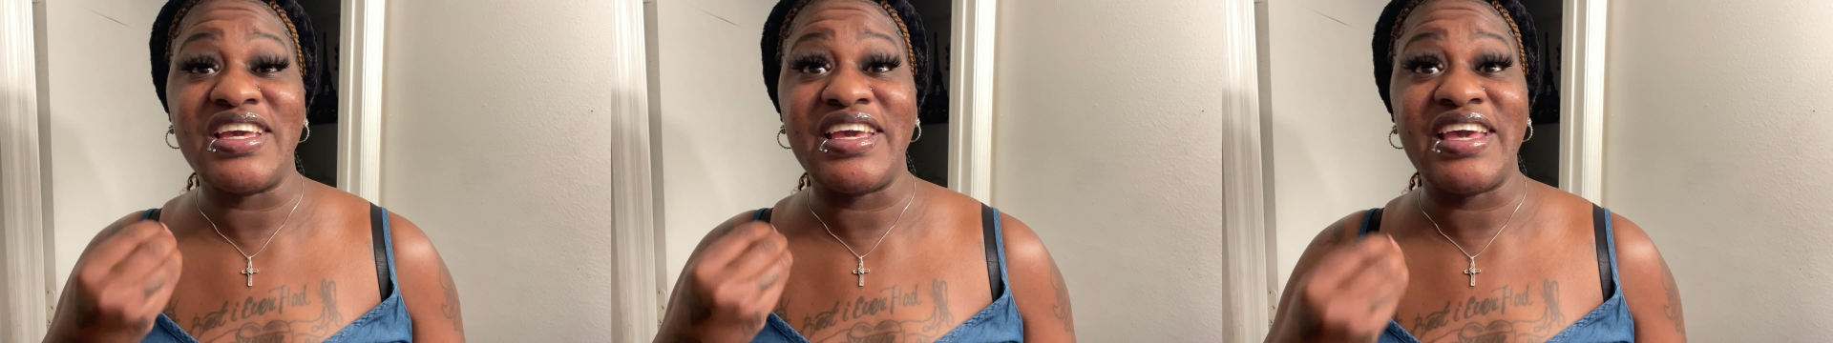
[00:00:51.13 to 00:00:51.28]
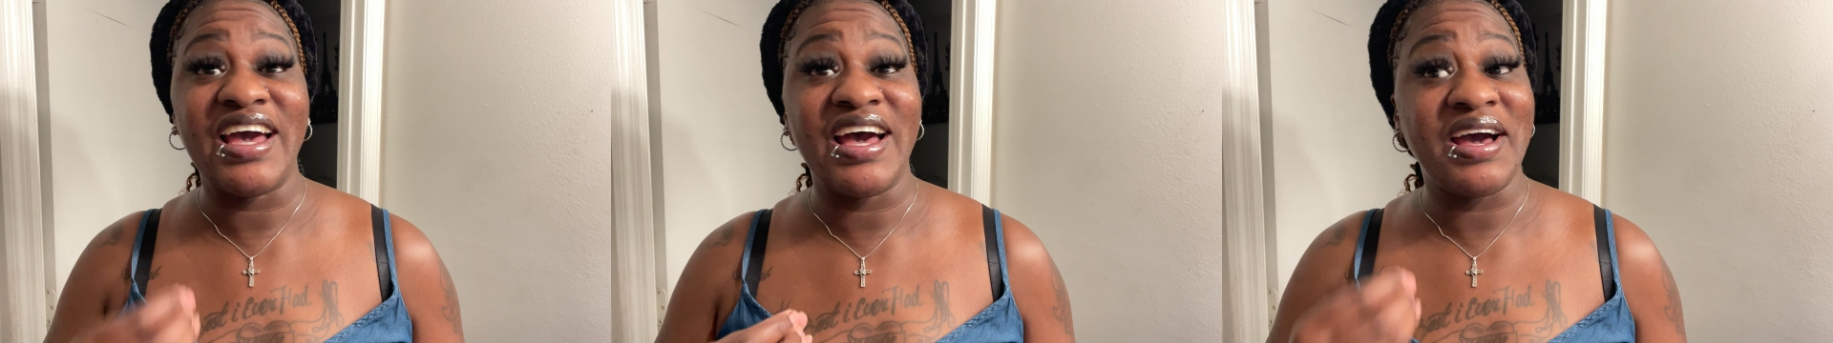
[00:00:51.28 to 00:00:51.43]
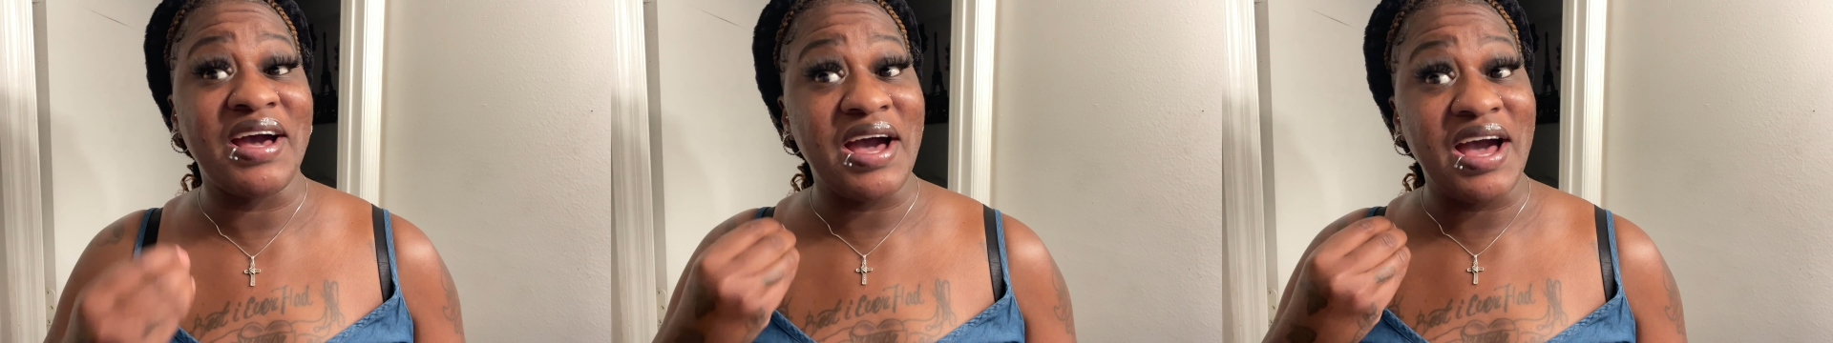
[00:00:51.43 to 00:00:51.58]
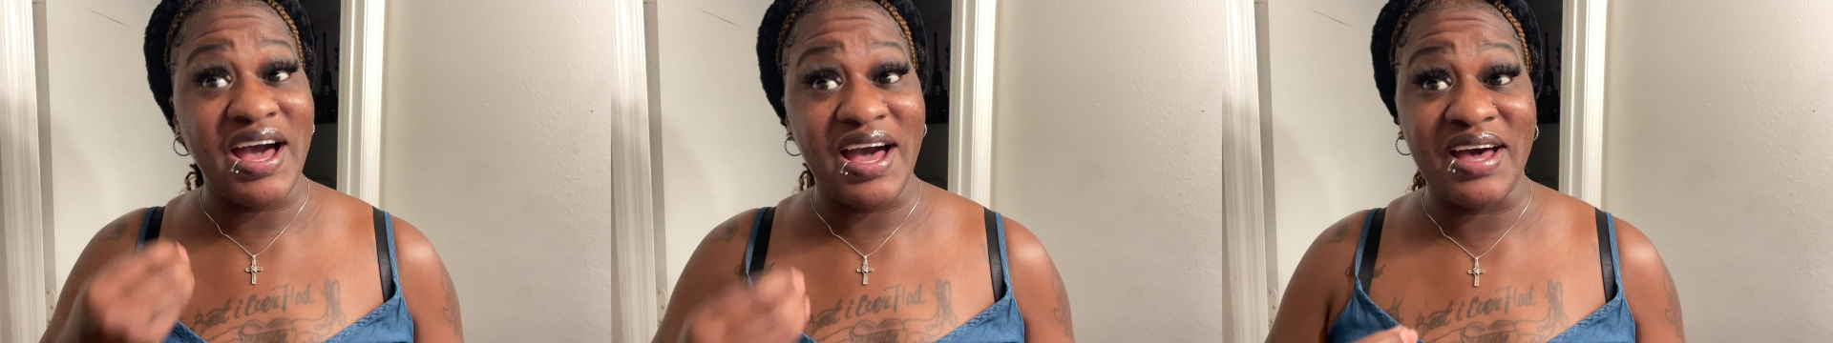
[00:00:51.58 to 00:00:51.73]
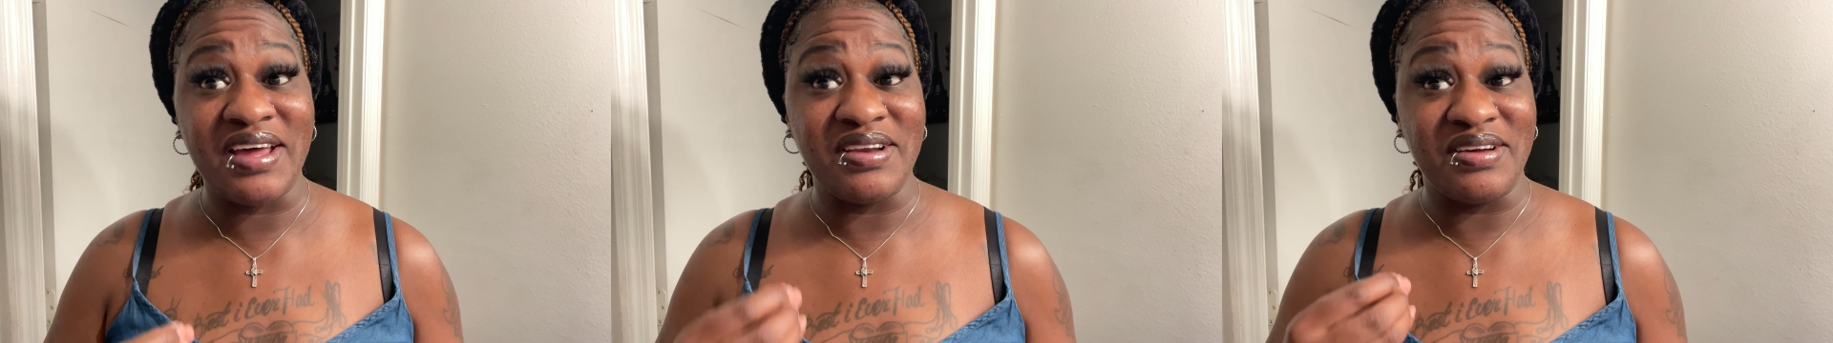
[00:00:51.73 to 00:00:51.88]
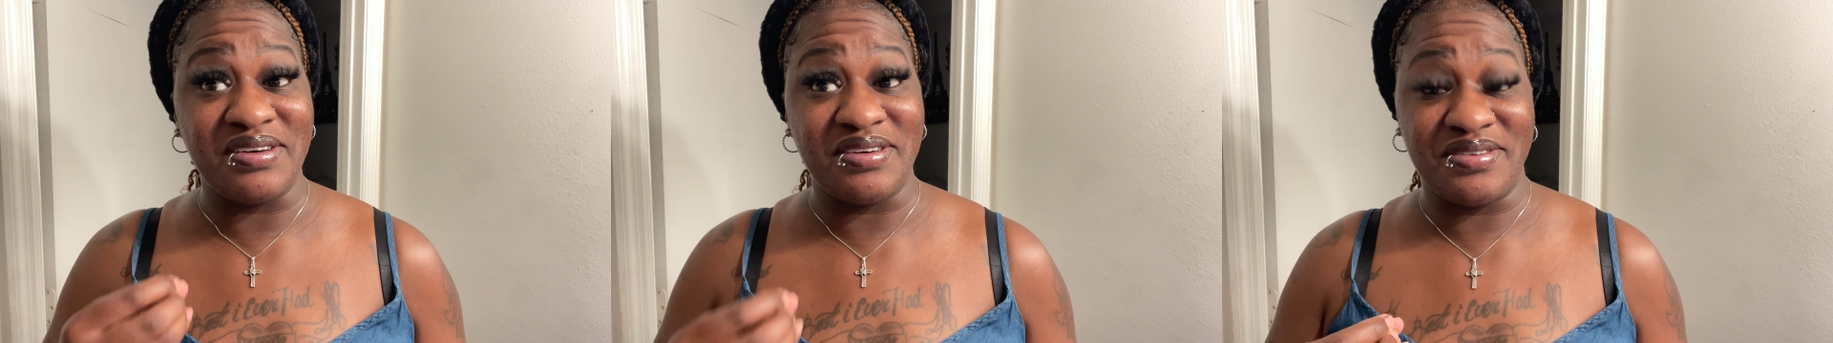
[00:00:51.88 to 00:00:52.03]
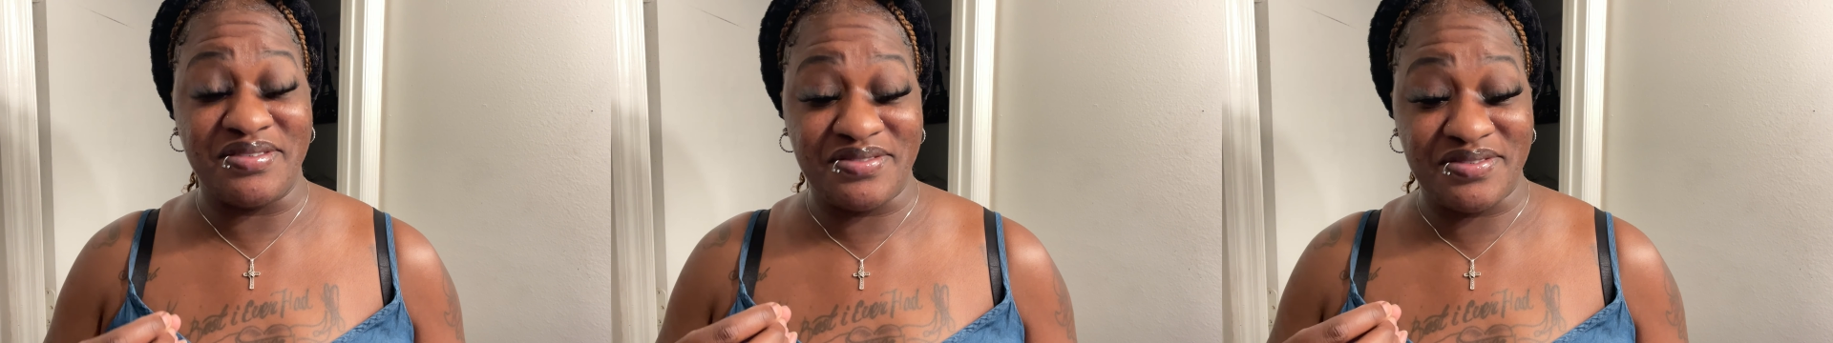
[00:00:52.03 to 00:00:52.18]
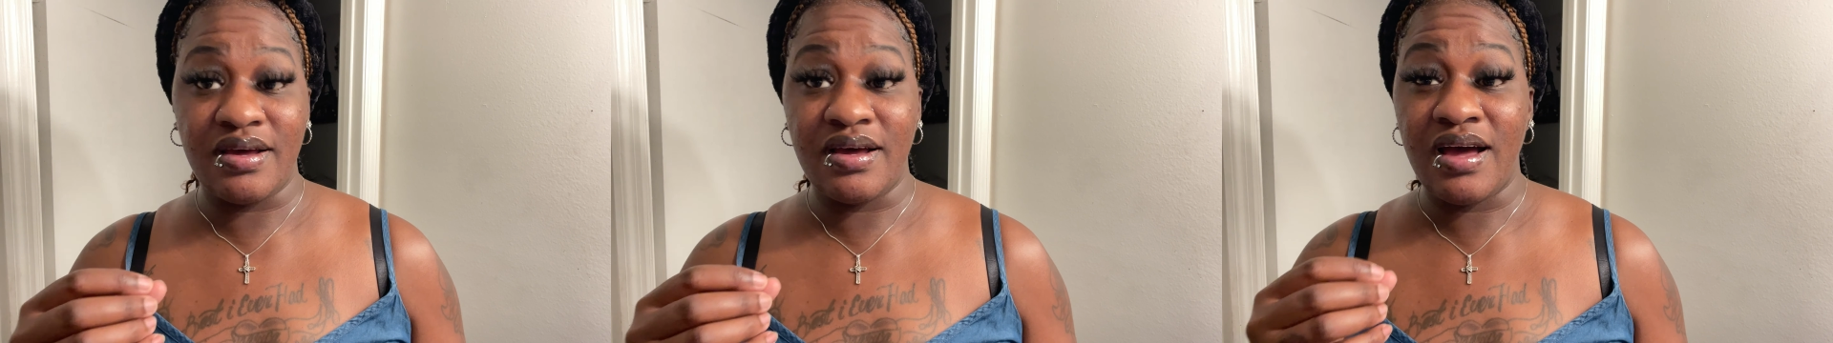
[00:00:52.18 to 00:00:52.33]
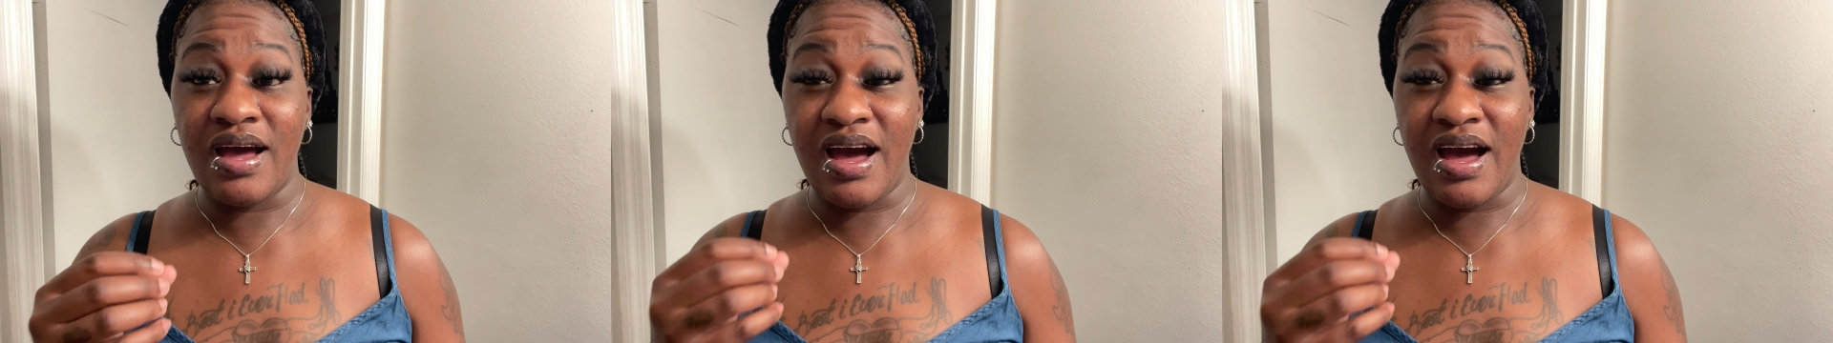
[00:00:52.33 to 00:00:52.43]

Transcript: got out of.